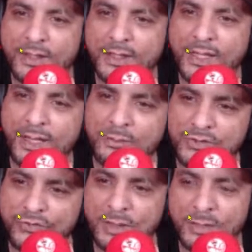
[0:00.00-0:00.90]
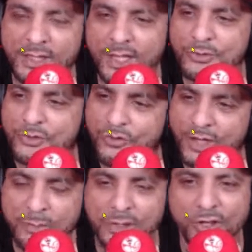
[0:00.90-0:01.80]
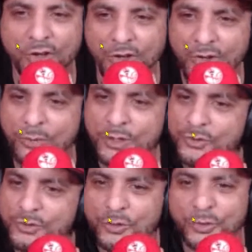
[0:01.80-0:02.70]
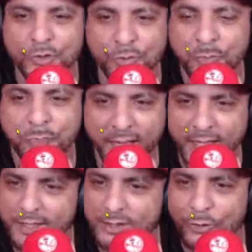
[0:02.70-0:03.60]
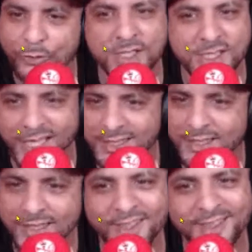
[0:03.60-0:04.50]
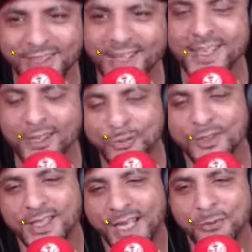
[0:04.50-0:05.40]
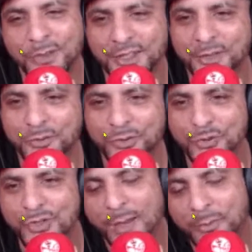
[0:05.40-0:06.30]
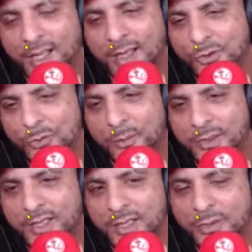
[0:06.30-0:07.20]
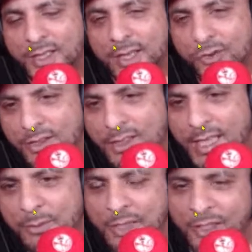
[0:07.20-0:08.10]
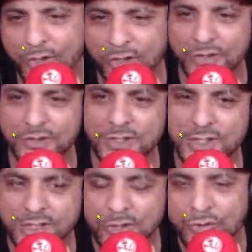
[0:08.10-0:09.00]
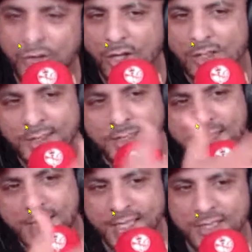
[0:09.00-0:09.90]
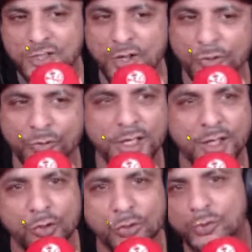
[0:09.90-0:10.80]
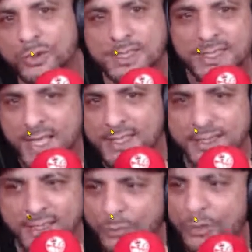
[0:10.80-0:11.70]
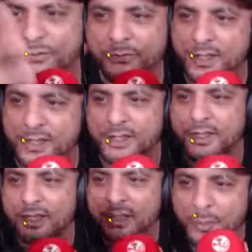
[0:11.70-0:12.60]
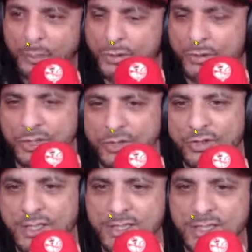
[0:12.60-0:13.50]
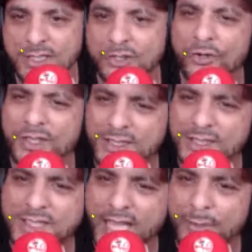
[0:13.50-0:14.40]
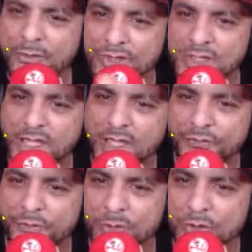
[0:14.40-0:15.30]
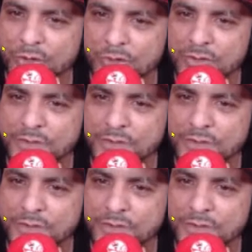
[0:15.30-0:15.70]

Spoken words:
Yeah, I'm streaming and I'm screaming. You heard? What you doing? You banging though, Shun? Yeah, you look like one of them dudes. You want me to keep it light? You look like me, you heard? Just a little darker because the light is on over here. And Google decides that they want to fucking put all this crazy shit. Yo, ain't this camera suck from Google?